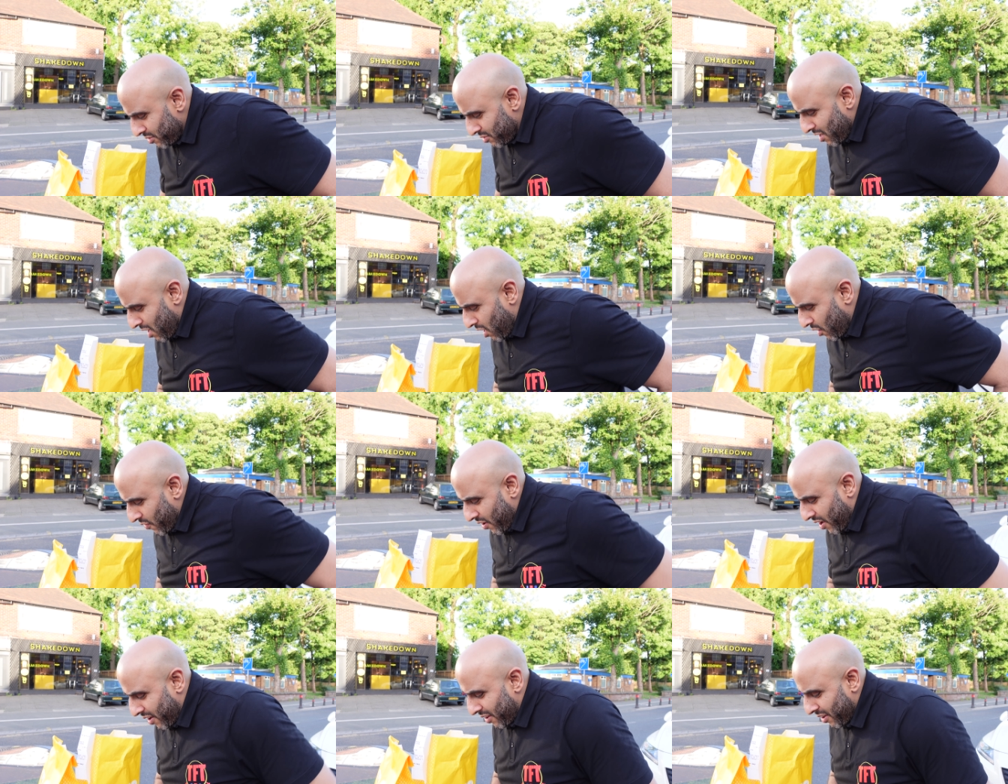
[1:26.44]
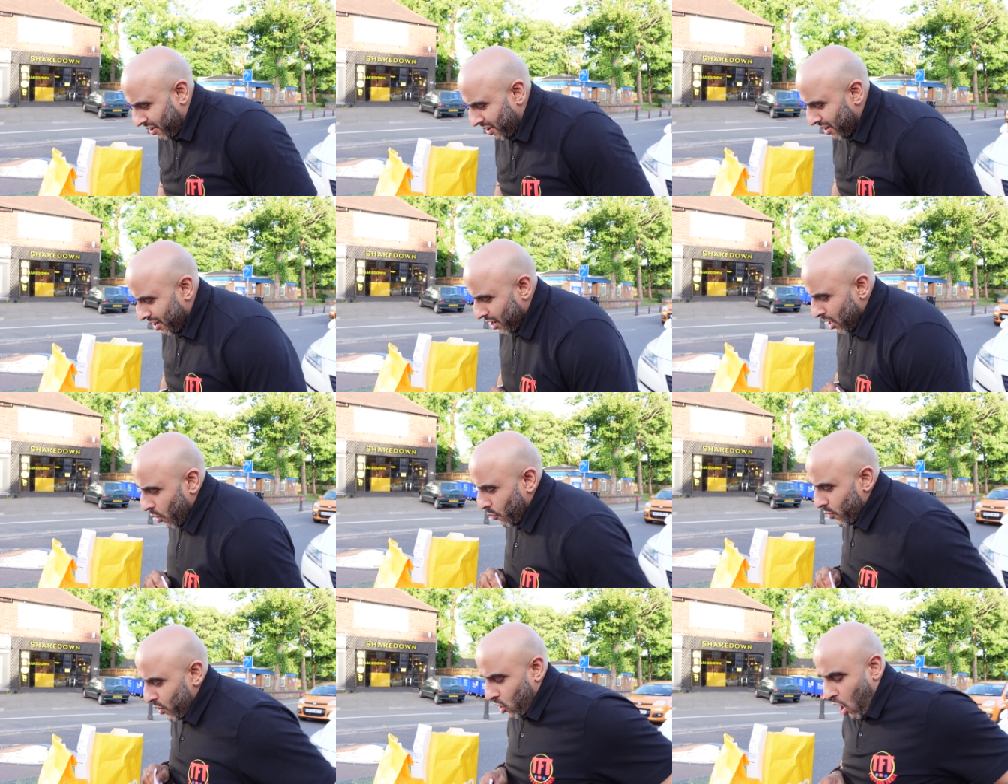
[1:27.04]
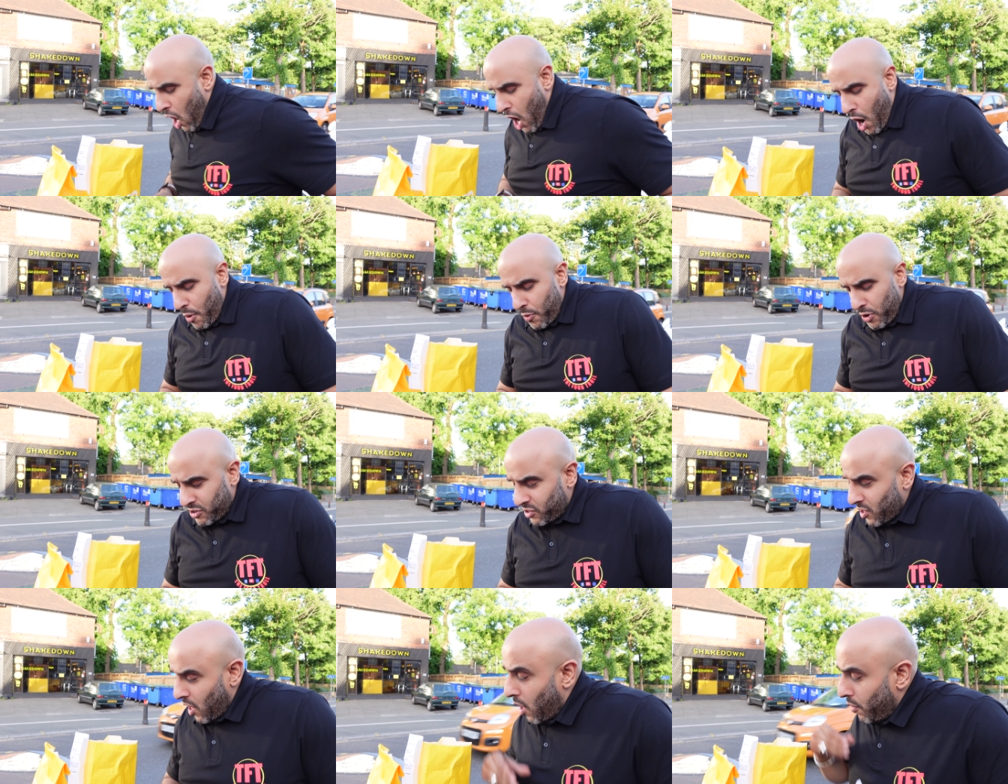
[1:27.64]
Now then, we got
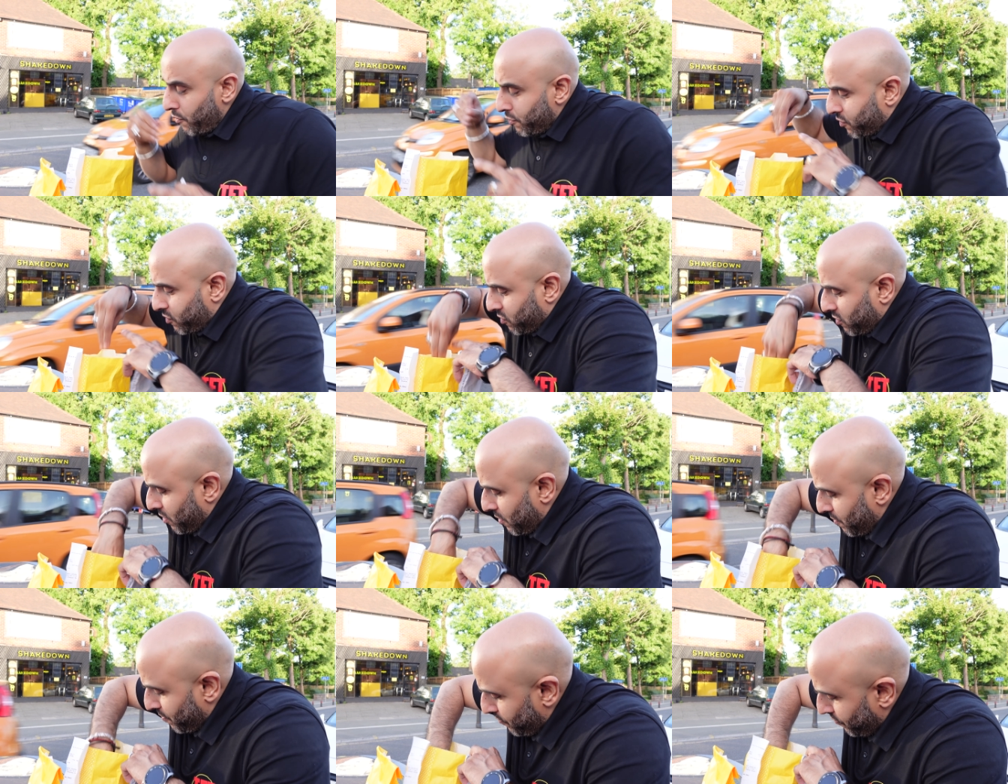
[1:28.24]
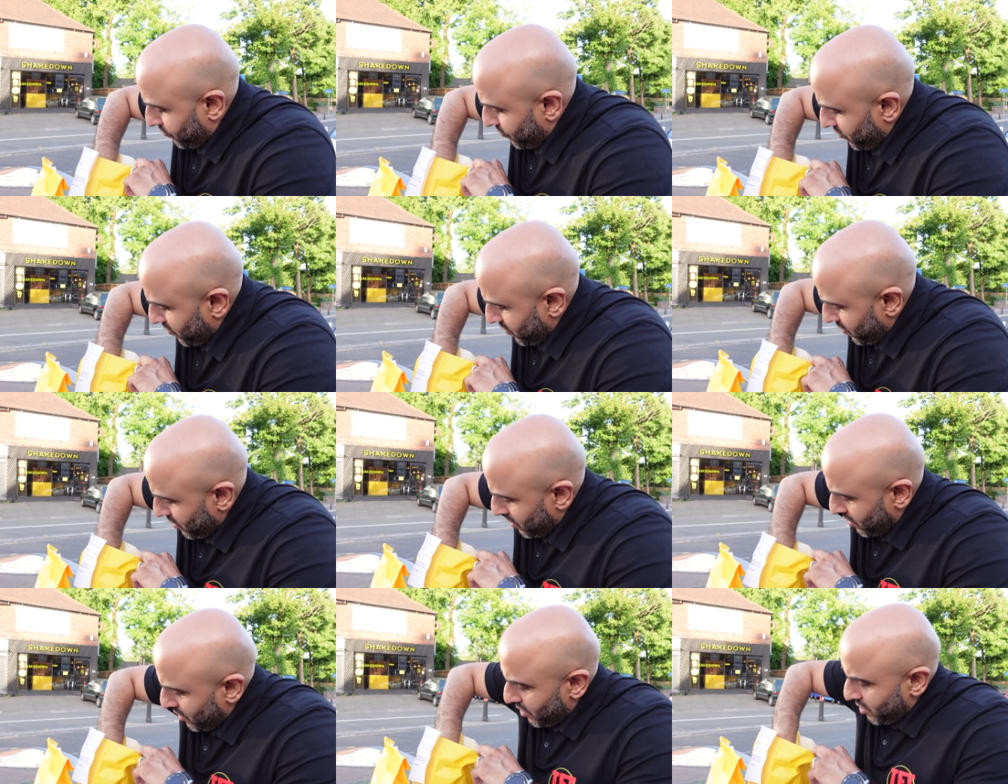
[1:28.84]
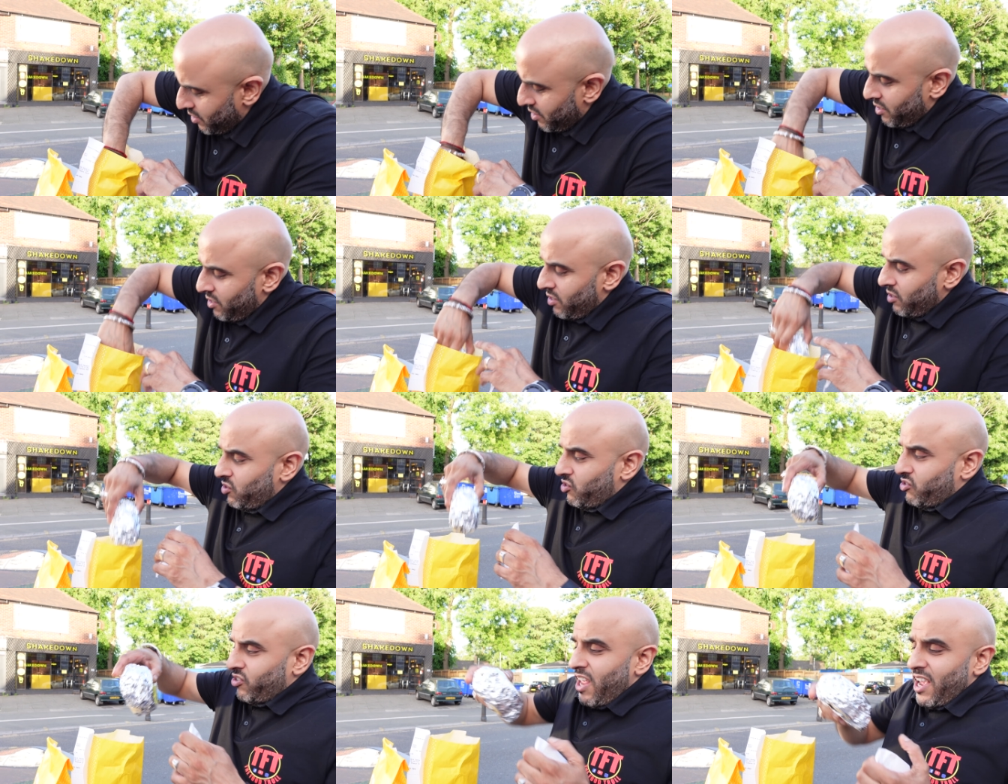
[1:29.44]
ourselves
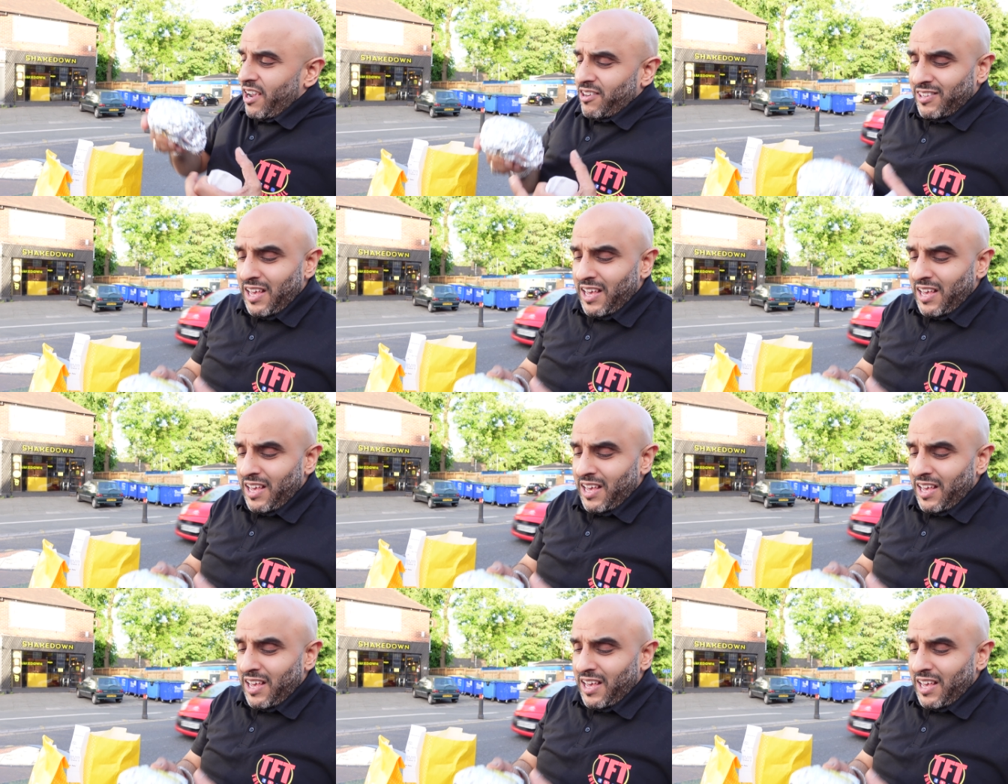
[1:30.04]
steak